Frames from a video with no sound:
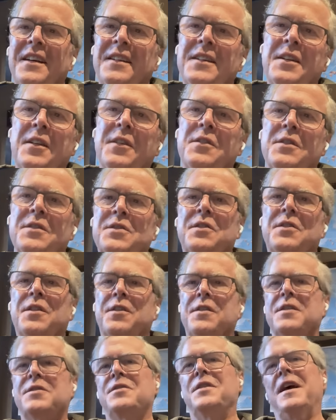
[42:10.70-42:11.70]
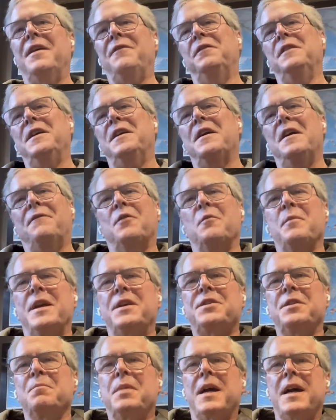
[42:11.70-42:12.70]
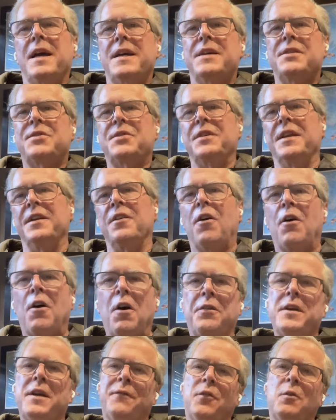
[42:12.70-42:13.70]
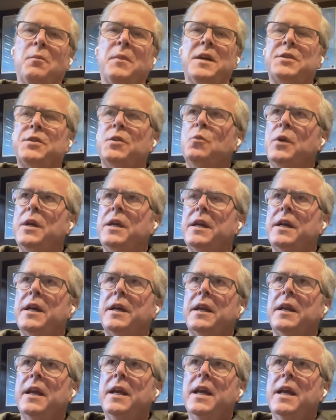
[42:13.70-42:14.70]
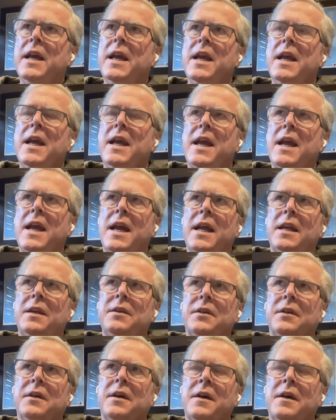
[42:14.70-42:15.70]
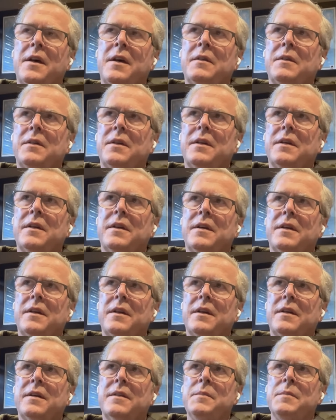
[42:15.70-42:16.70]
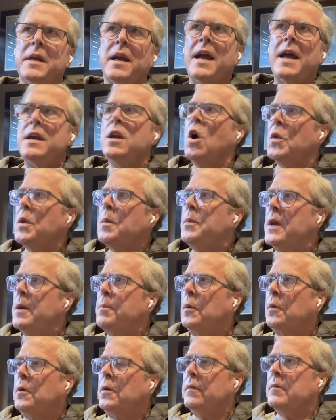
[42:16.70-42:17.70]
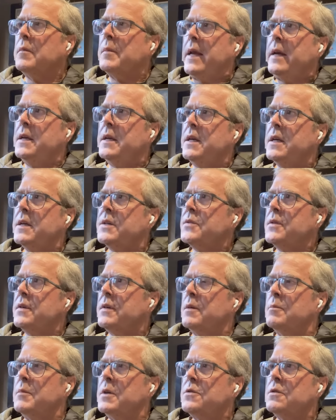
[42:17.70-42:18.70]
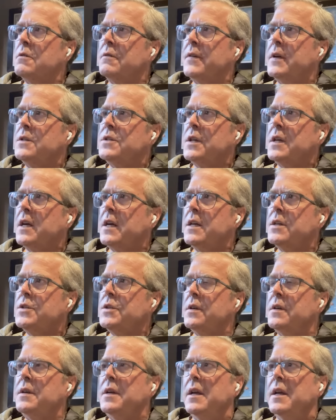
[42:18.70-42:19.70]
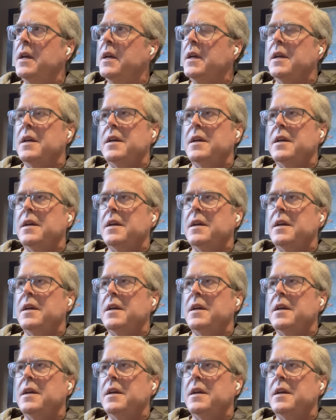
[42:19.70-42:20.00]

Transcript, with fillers: Yeah, there is there is definitely confirmation bias mm-hmm. in all the information we get, and uh, I mean I know the people. Manny Diaz is the commissioner of education. Mm-hmm.